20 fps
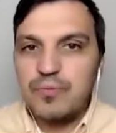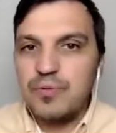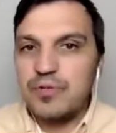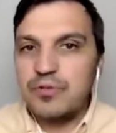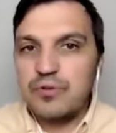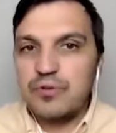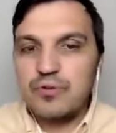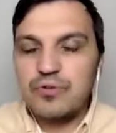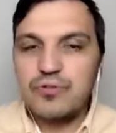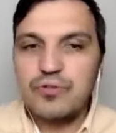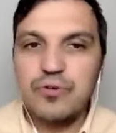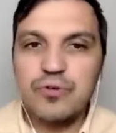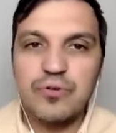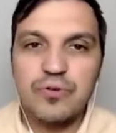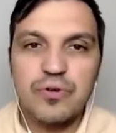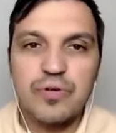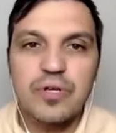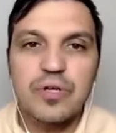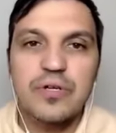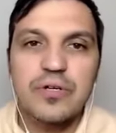but
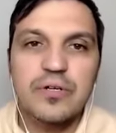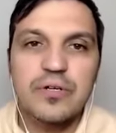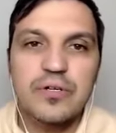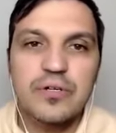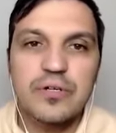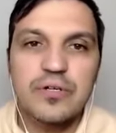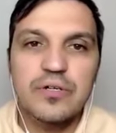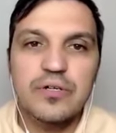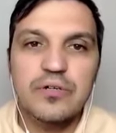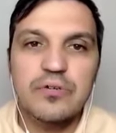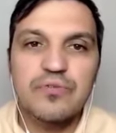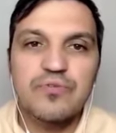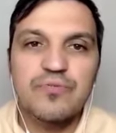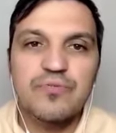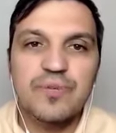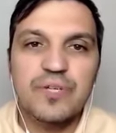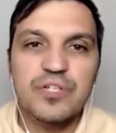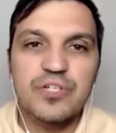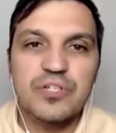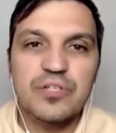also you've
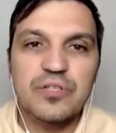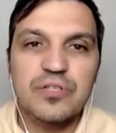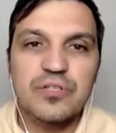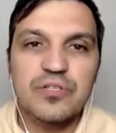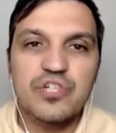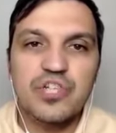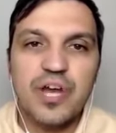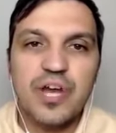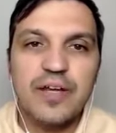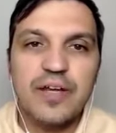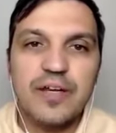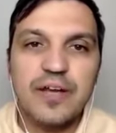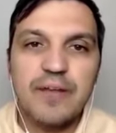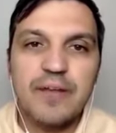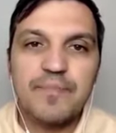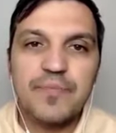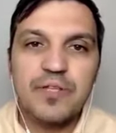mentioned China.